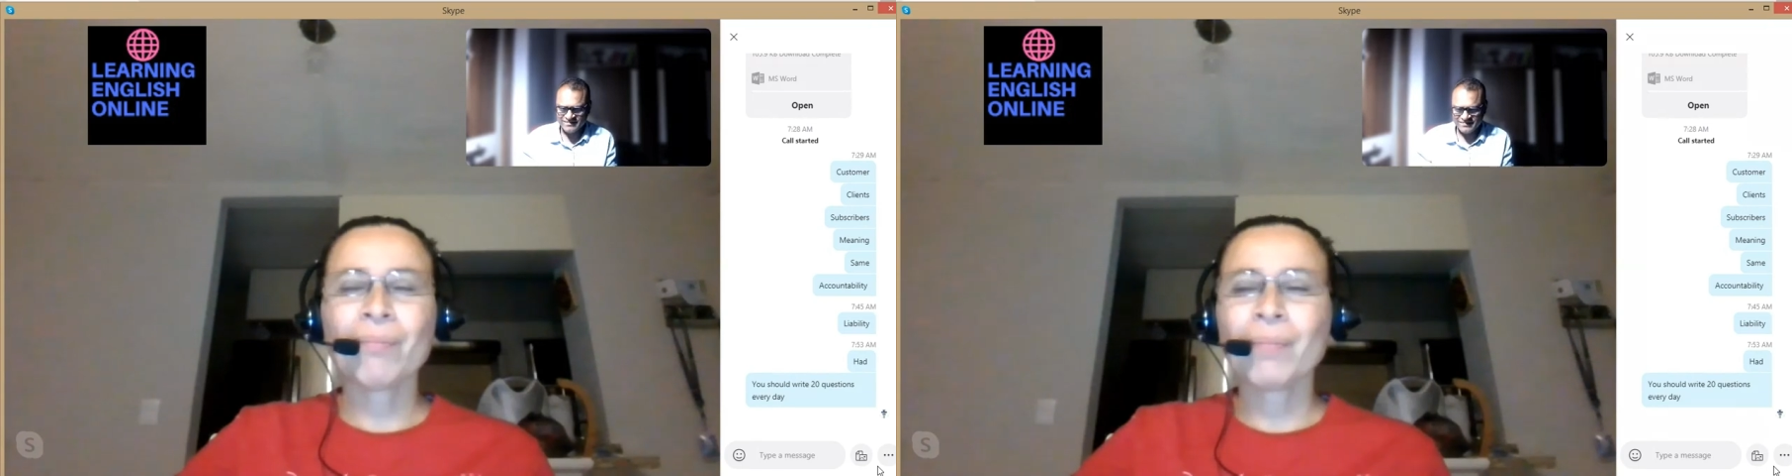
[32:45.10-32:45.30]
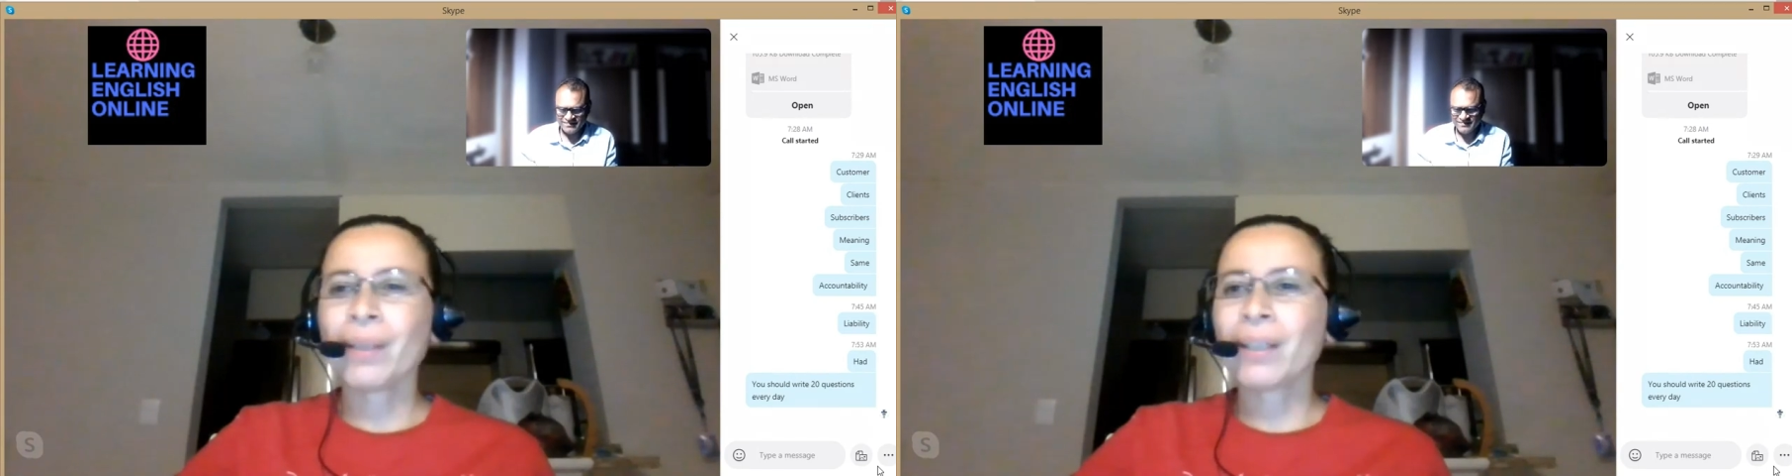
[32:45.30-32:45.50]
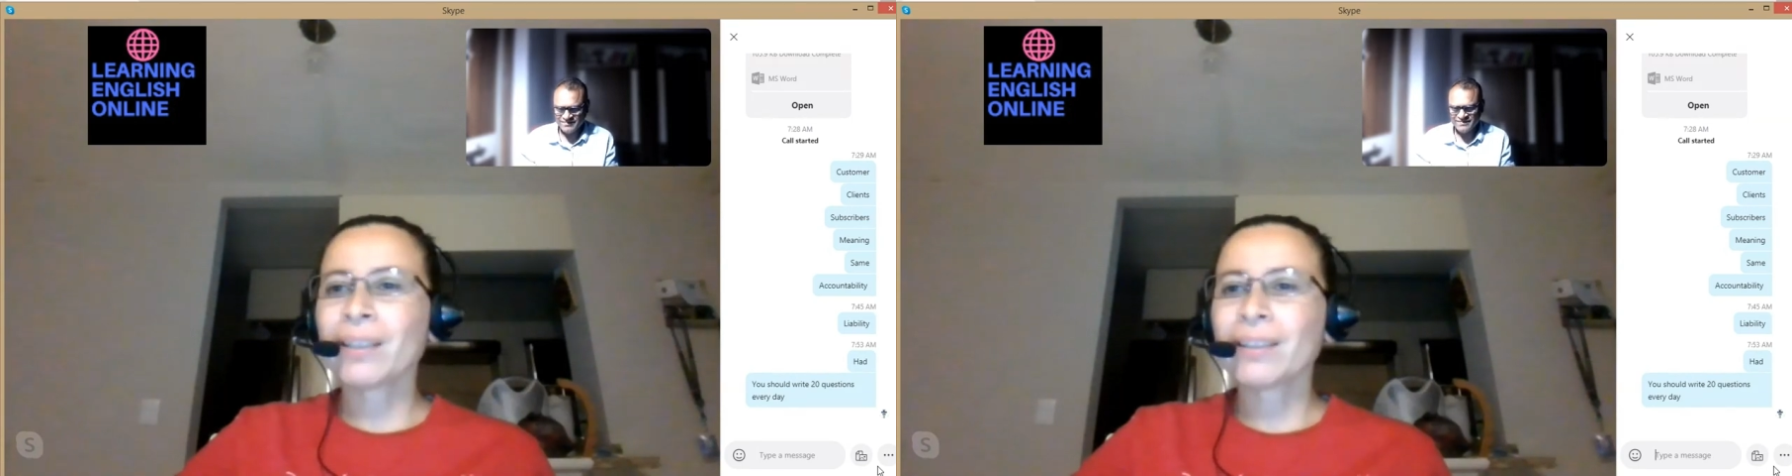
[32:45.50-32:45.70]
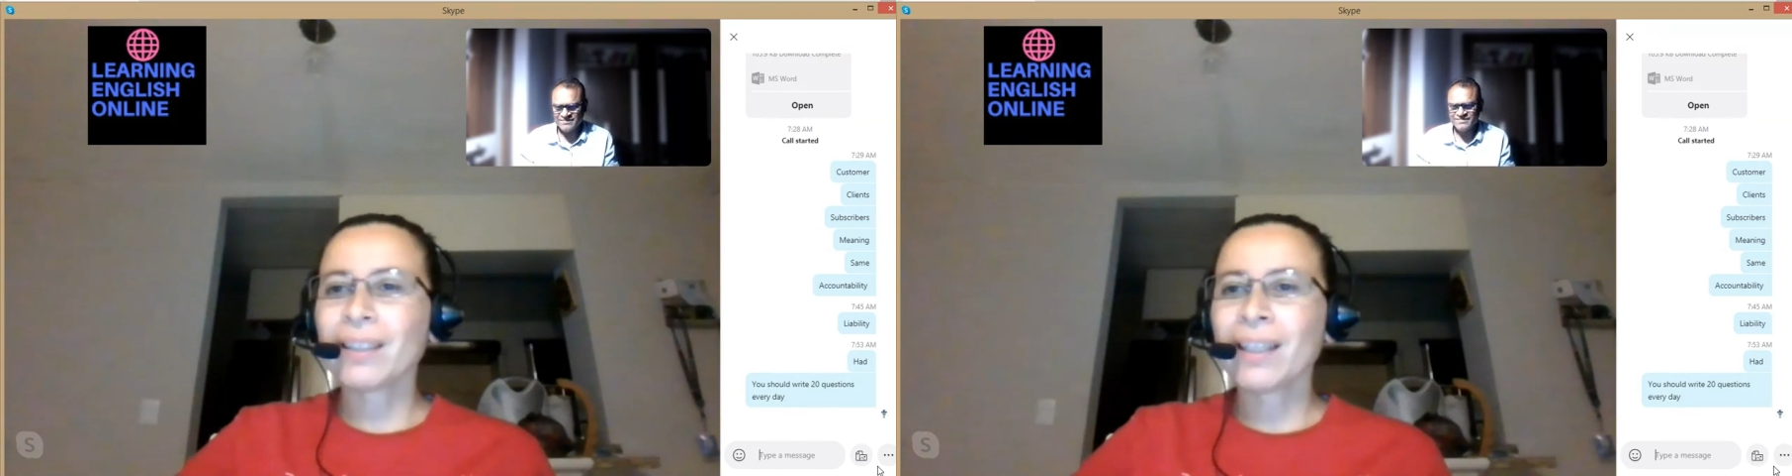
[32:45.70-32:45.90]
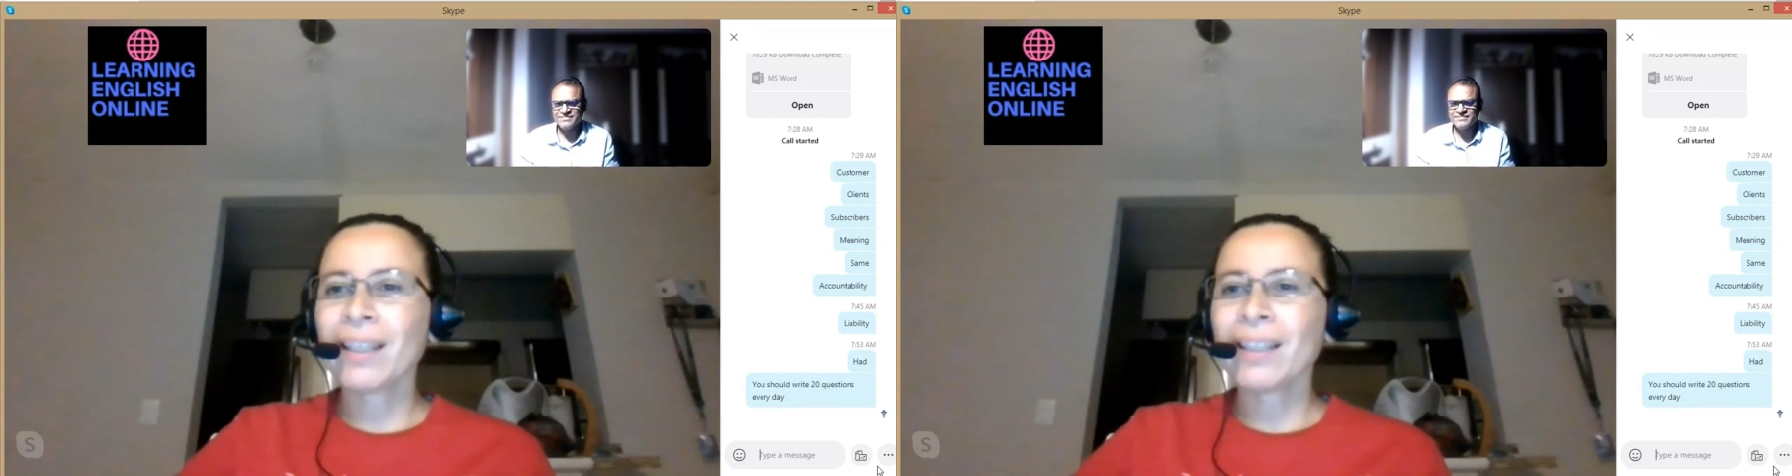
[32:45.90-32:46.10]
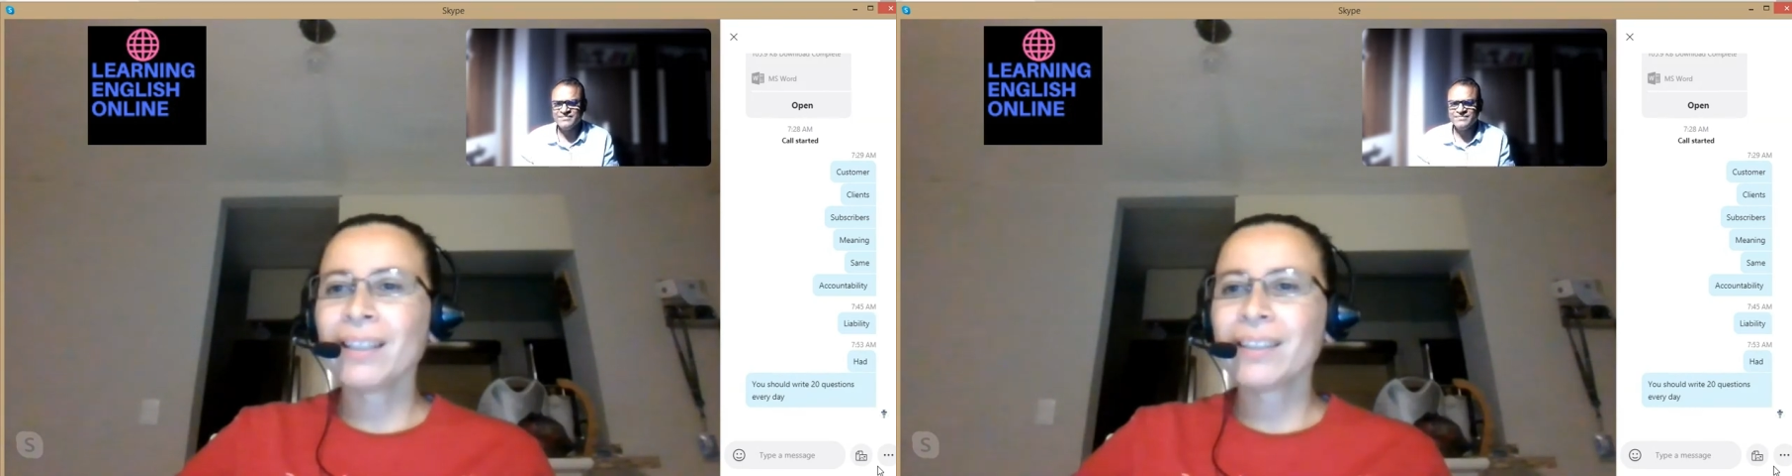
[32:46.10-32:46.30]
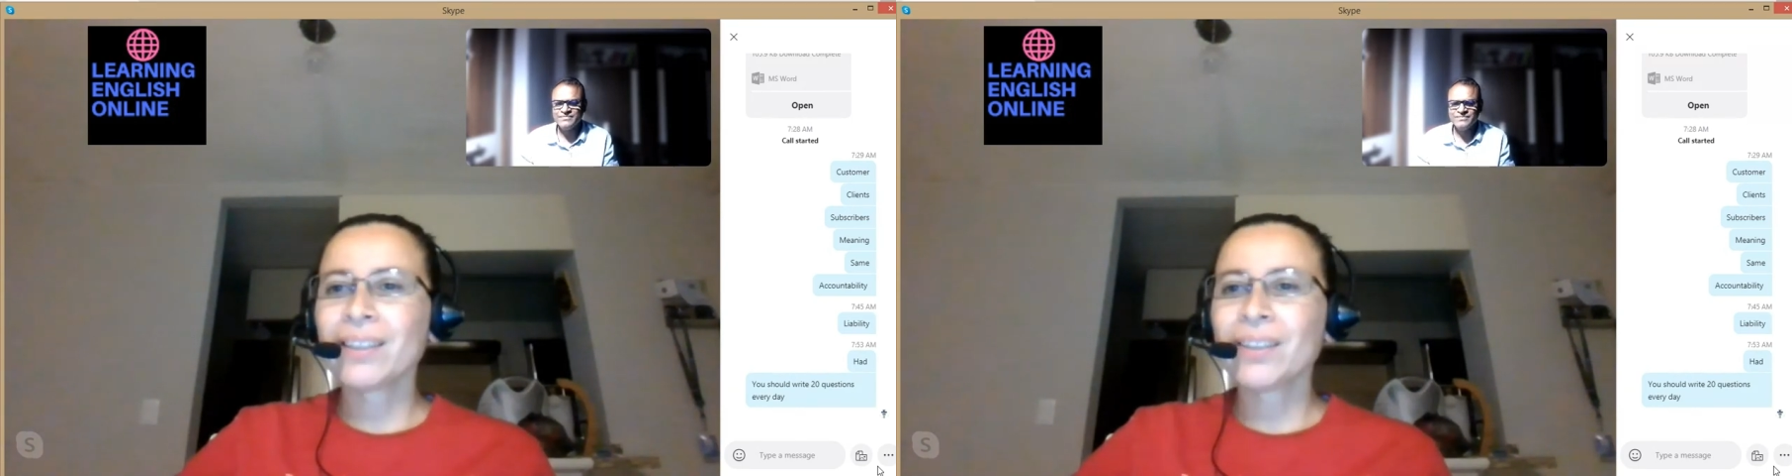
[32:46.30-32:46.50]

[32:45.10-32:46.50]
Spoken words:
Because I need